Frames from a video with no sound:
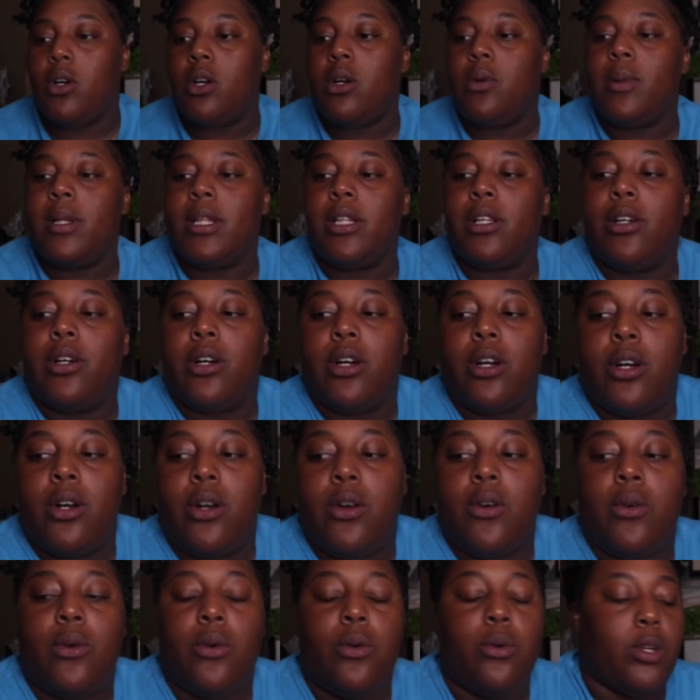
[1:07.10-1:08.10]
with the girl
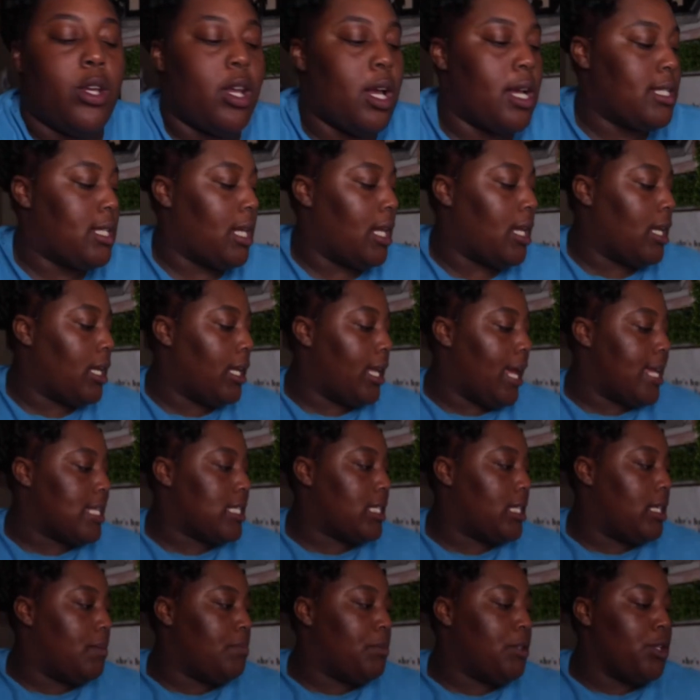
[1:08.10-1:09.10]
who y'all seen in the
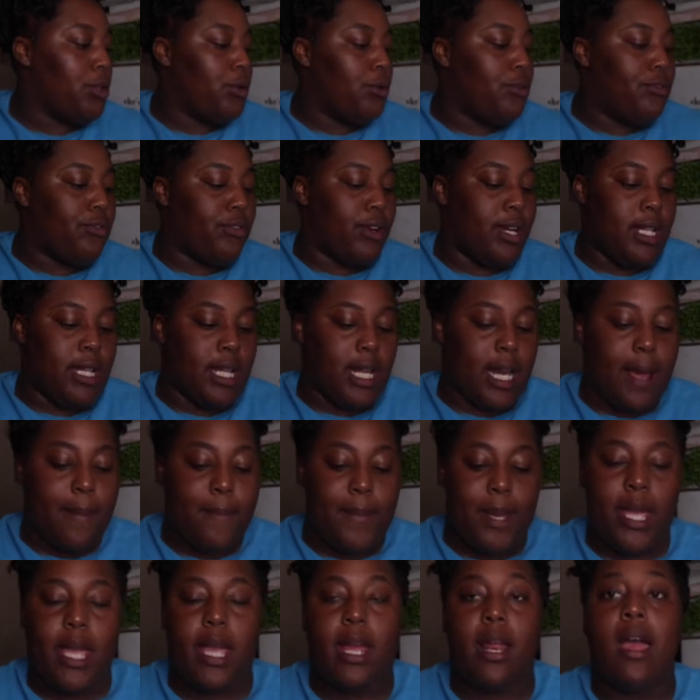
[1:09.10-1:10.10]
last clip, the new friend that I
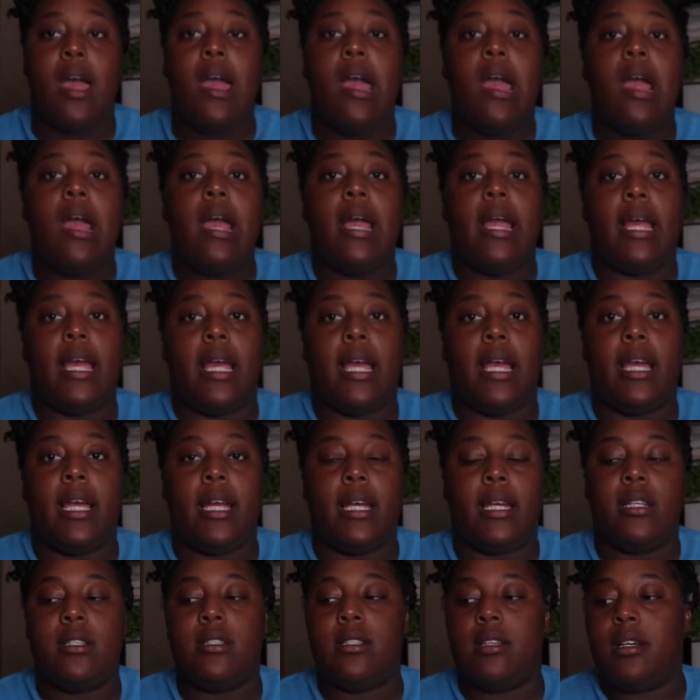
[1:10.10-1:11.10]
made,
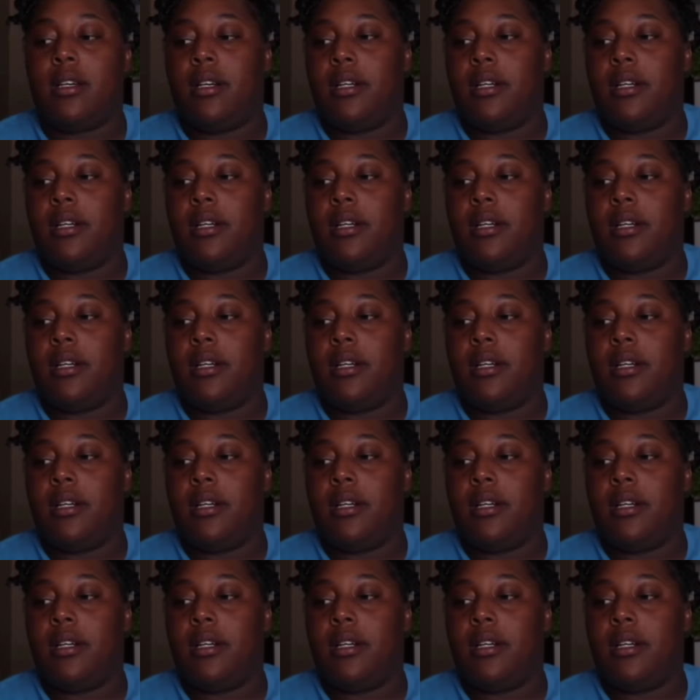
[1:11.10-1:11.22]
and